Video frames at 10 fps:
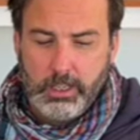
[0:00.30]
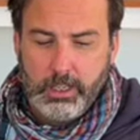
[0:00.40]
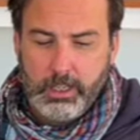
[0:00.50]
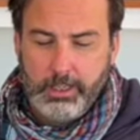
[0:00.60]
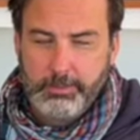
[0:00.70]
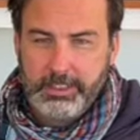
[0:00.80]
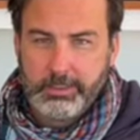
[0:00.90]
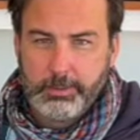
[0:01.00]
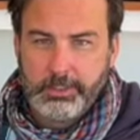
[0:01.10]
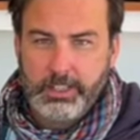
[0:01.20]
Hi, I'm
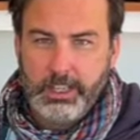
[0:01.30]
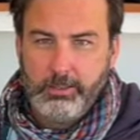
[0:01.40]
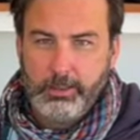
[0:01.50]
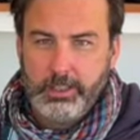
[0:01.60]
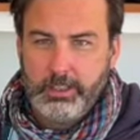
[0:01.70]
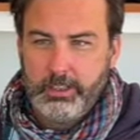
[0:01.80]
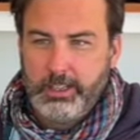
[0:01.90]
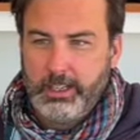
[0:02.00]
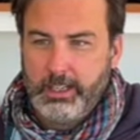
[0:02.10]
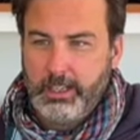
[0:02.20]
Decibel Dan. We're
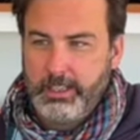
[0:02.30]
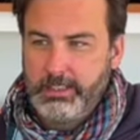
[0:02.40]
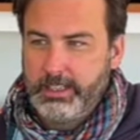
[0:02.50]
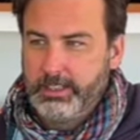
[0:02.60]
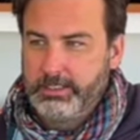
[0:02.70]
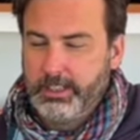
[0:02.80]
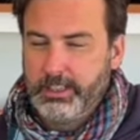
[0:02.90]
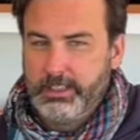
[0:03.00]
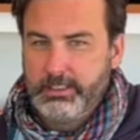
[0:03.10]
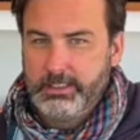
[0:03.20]
here in downtown
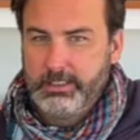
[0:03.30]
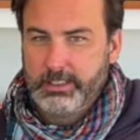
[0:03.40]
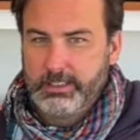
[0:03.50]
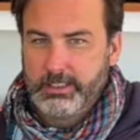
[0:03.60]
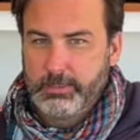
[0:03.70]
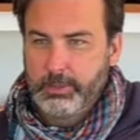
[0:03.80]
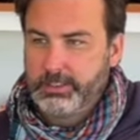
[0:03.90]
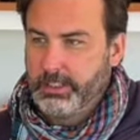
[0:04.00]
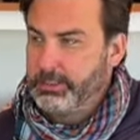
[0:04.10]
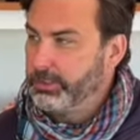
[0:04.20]
Hastings at Decibel
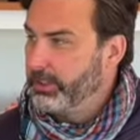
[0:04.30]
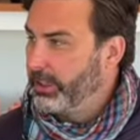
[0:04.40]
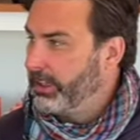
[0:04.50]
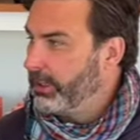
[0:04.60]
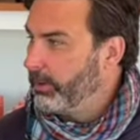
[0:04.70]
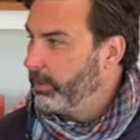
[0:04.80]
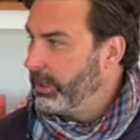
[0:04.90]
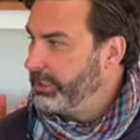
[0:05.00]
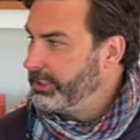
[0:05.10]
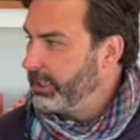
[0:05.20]
Central at our
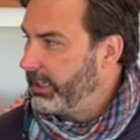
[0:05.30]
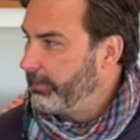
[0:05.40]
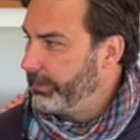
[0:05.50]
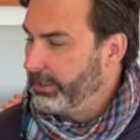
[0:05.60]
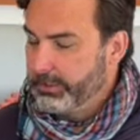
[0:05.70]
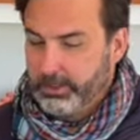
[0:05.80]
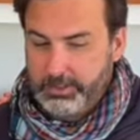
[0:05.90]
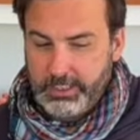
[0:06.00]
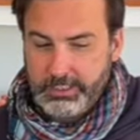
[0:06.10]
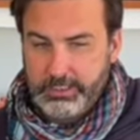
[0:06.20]
wine shop and little
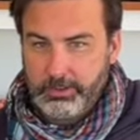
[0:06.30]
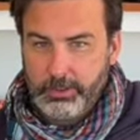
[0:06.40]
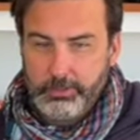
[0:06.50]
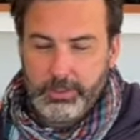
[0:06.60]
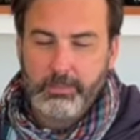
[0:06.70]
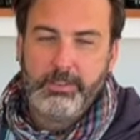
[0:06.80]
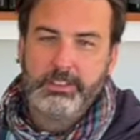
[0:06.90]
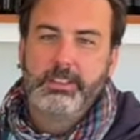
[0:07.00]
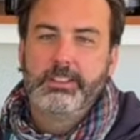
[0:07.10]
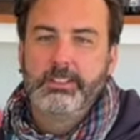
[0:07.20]
tasting room. Come
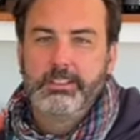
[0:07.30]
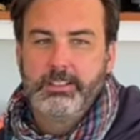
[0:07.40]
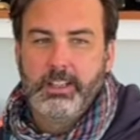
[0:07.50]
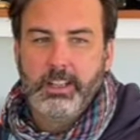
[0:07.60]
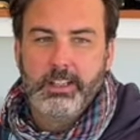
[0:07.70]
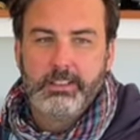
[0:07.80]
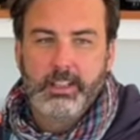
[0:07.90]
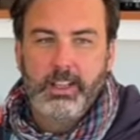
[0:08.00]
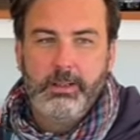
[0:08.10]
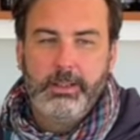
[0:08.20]
visit us
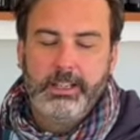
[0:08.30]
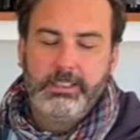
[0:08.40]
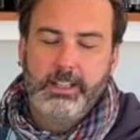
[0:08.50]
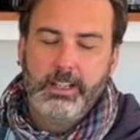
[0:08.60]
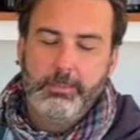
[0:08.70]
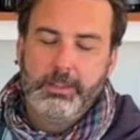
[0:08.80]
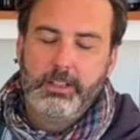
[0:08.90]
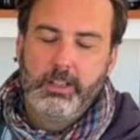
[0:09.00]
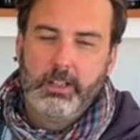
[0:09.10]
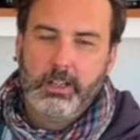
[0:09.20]
anytime,
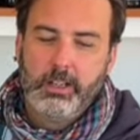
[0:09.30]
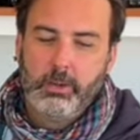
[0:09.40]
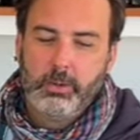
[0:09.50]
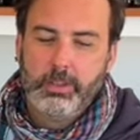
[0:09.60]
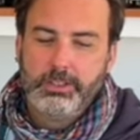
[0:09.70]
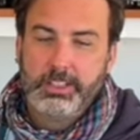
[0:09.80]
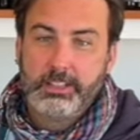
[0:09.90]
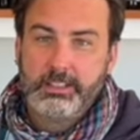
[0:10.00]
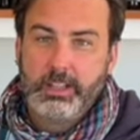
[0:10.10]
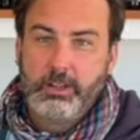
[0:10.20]
or check
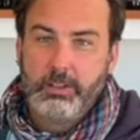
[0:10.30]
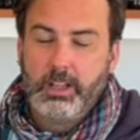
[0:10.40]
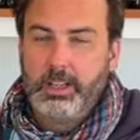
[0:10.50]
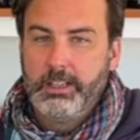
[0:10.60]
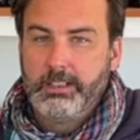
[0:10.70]
us out online at